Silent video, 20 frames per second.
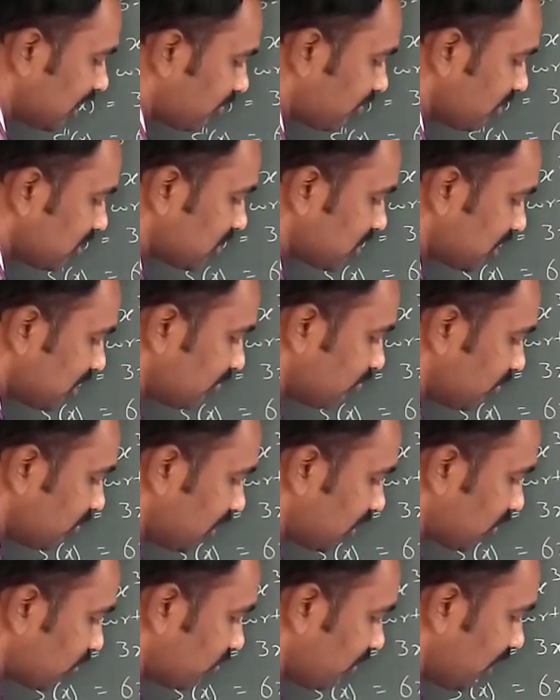equation
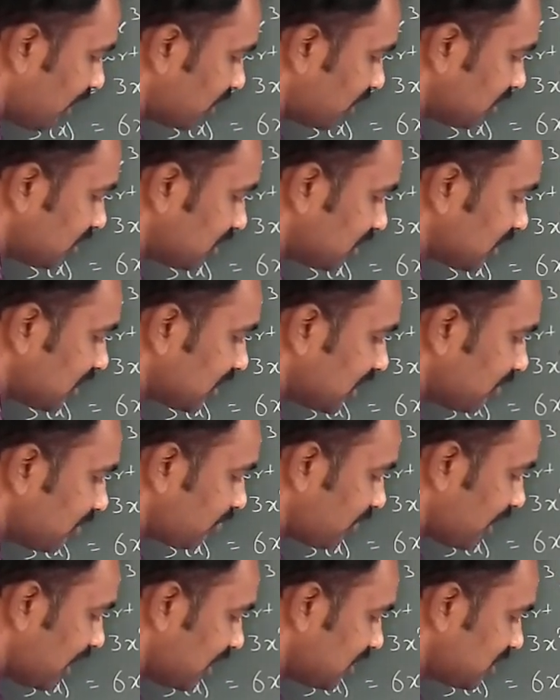number 1
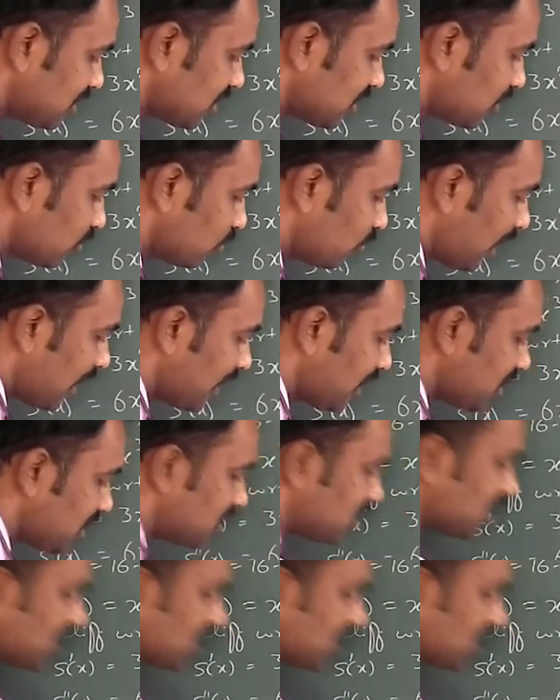implies y